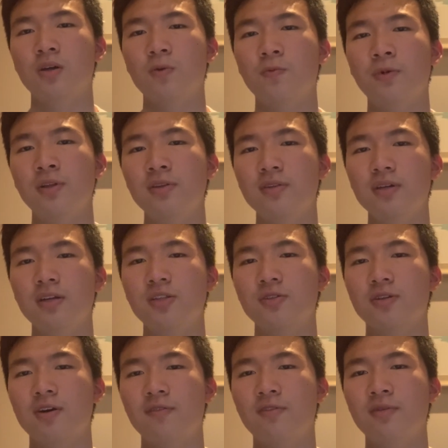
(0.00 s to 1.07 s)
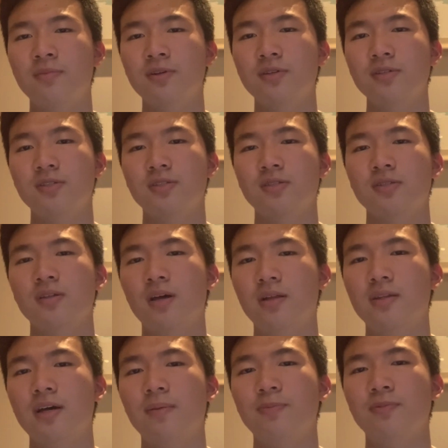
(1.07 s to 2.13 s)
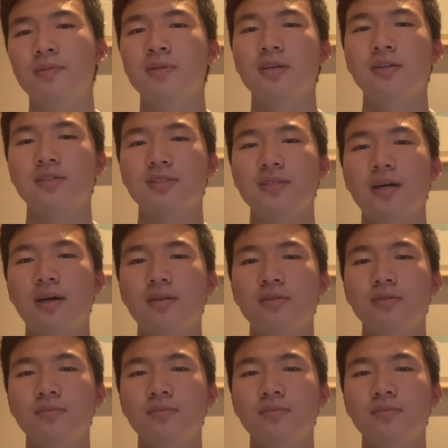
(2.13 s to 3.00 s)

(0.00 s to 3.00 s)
When did governments adapt instead?